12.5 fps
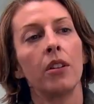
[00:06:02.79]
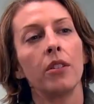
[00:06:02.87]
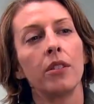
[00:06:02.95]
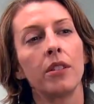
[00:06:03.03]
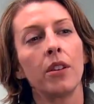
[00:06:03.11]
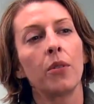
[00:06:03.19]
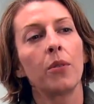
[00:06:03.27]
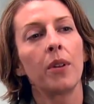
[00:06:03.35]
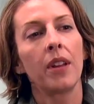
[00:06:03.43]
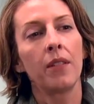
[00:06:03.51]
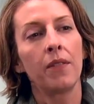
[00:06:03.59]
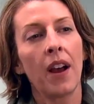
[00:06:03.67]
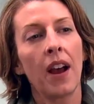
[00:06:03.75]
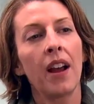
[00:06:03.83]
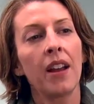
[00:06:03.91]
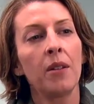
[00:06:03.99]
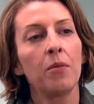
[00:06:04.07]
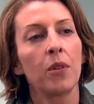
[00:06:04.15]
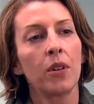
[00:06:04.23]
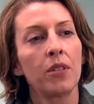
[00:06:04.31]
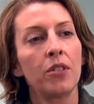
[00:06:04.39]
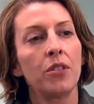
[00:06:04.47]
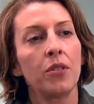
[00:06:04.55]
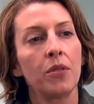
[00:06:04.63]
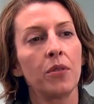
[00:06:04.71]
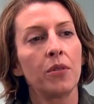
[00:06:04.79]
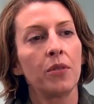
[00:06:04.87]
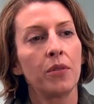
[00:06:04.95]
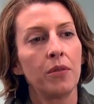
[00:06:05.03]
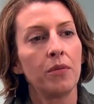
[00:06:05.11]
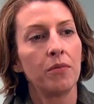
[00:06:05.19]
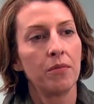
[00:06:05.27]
So if I were to